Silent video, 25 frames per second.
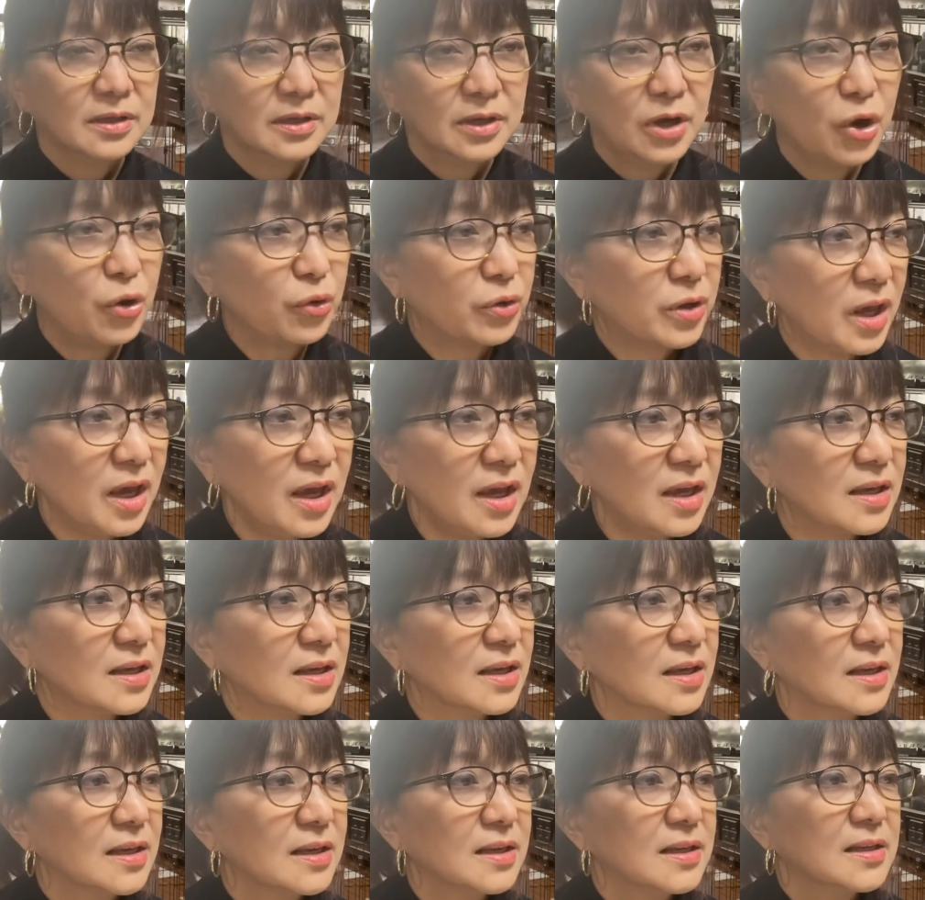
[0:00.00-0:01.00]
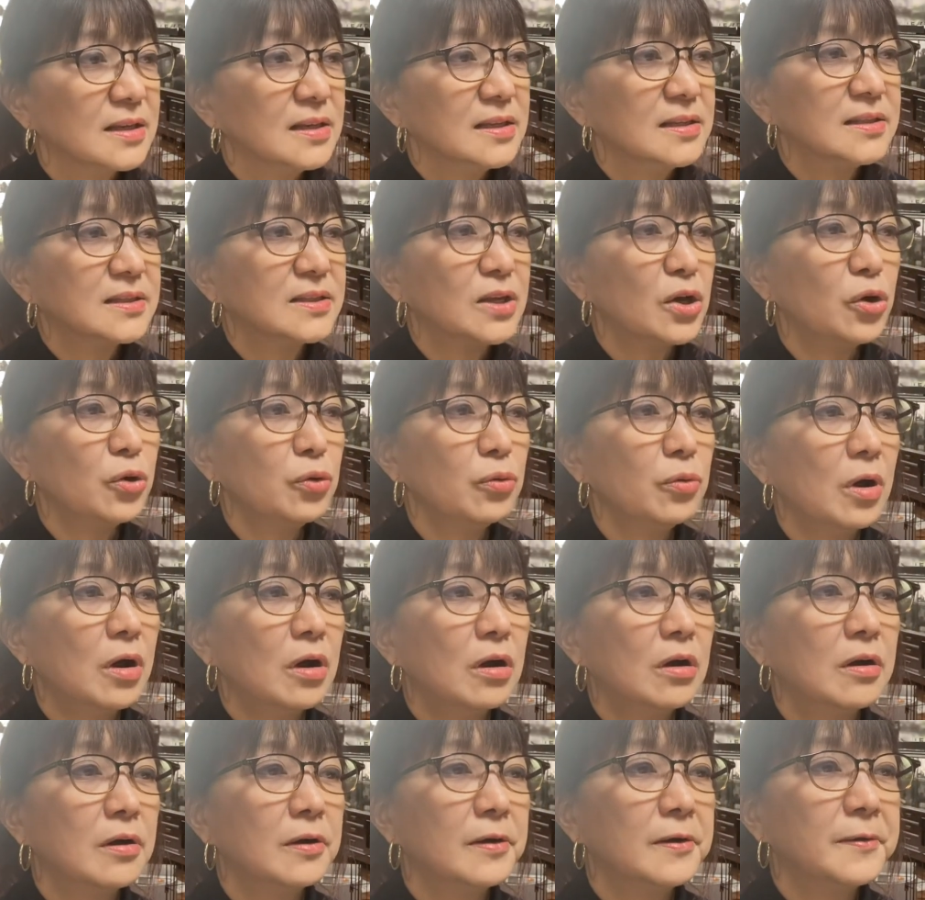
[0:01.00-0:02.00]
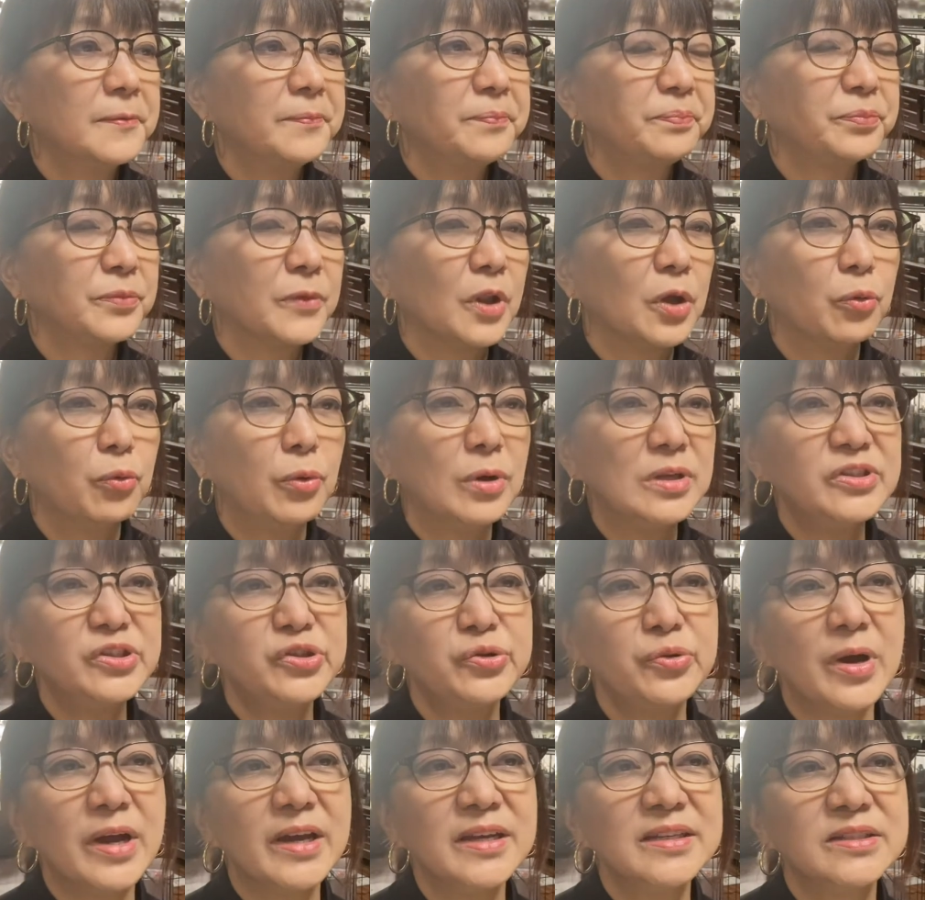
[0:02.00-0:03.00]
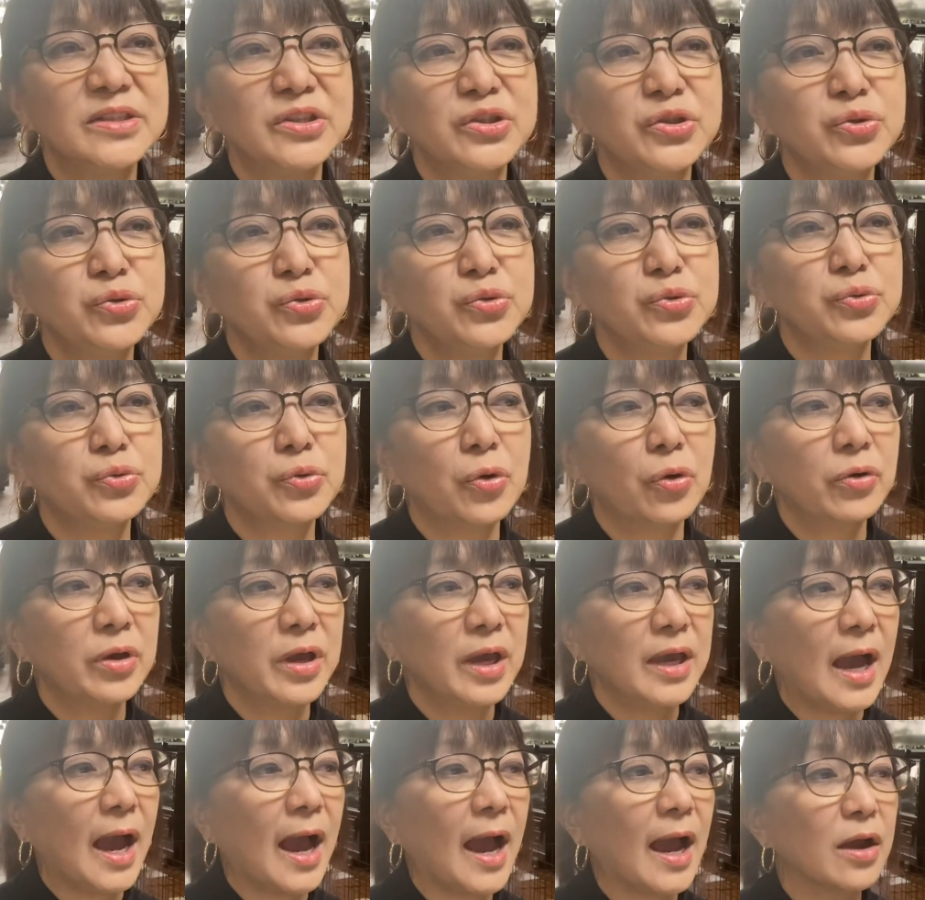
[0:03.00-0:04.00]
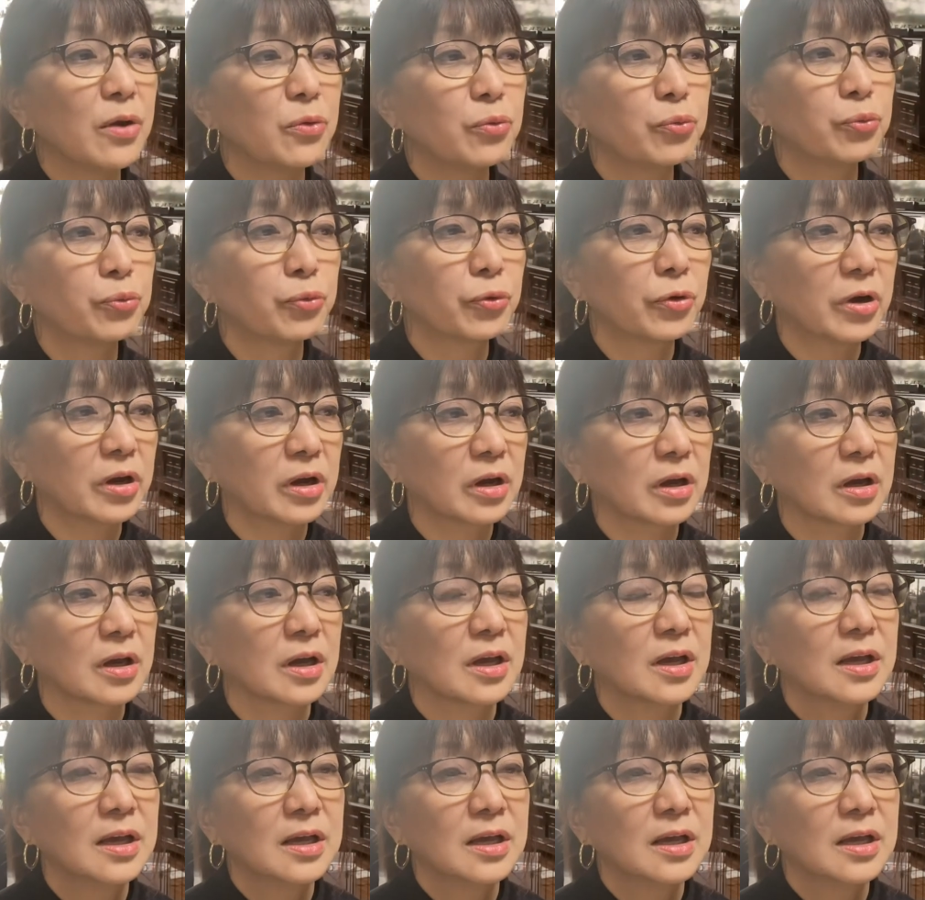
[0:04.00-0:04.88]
Okay, so um, what do I do? Okay, I work.